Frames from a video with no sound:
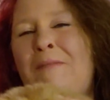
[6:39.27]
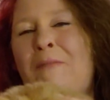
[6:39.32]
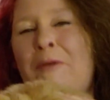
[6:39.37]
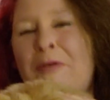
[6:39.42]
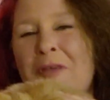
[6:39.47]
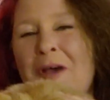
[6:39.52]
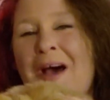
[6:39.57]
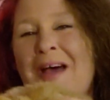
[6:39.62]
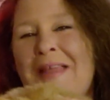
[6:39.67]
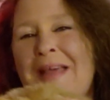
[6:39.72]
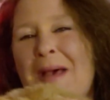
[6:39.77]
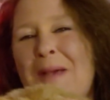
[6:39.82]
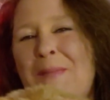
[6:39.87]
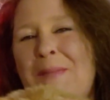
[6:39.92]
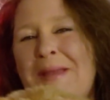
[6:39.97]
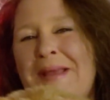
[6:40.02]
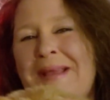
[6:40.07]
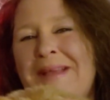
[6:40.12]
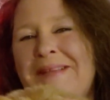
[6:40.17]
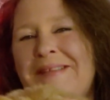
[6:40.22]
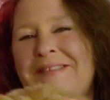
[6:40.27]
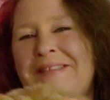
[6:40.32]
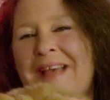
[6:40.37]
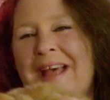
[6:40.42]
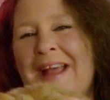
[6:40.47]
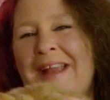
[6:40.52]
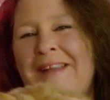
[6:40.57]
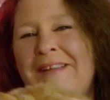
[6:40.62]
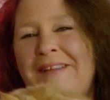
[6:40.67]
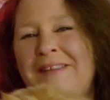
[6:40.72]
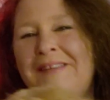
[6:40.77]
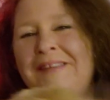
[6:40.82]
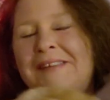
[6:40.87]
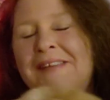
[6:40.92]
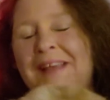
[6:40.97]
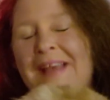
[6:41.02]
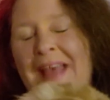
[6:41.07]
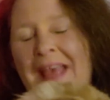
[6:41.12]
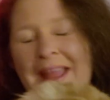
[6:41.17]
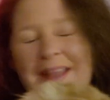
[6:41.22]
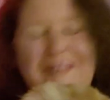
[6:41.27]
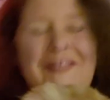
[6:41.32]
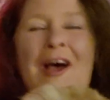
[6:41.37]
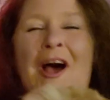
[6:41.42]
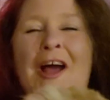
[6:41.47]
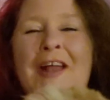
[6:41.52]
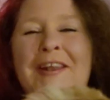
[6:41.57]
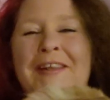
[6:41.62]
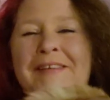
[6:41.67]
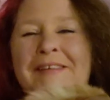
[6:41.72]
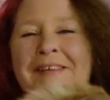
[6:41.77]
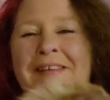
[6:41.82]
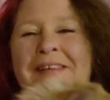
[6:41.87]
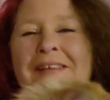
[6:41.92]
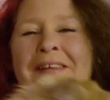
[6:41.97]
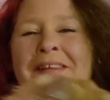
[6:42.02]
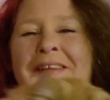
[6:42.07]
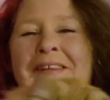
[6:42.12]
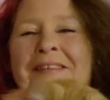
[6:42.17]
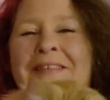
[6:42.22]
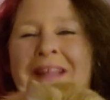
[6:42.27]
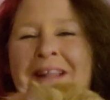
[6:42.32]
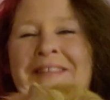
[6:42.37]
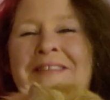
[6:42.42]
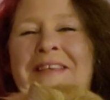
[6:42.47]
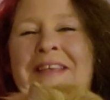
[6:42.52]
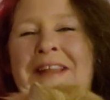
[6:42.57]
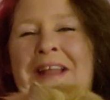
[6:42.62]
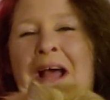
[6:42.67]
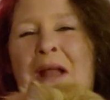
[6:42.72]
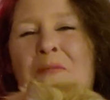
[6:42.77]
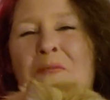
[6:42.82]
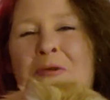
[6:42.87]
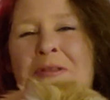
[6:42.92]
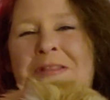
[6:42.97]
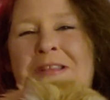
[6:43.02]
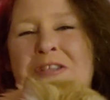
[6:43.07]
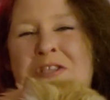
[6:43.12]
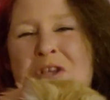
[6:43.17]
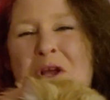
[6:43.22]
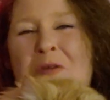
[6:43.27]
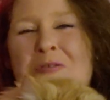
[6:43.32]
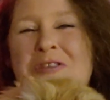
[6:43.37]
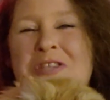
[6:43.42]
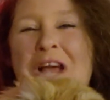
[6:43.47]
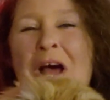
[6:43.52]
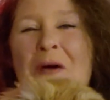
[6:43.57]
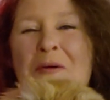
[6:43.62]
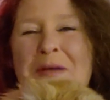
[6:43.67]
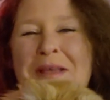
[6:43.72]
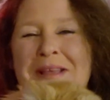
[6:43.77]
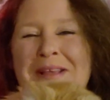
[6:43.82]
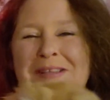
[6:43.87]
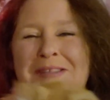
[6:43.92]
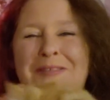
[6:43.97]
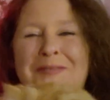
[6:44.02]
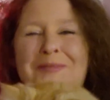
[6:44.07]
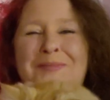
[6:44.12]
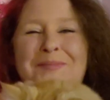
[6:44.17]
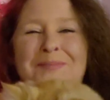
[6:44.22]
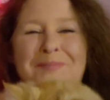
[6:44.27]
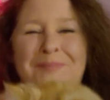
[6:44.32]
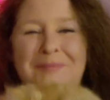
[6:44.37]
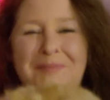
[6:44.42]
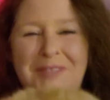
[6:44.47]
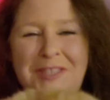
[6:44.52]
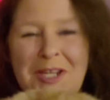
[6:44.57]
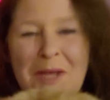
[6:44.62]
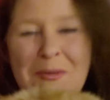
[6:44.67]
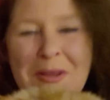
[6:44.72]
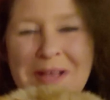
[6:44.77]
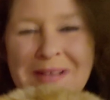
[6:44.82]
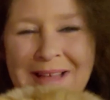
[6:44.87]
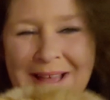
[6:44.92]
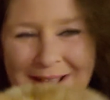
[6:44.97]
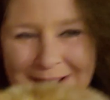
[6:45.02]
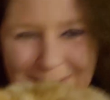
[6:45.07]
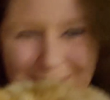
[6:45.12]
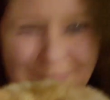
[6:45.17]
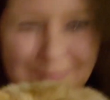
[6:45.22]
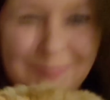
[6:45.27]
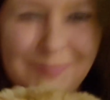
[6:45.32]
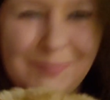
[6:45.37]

with all that being said and done, let's get on with the show, shall we? Shall we, Clay?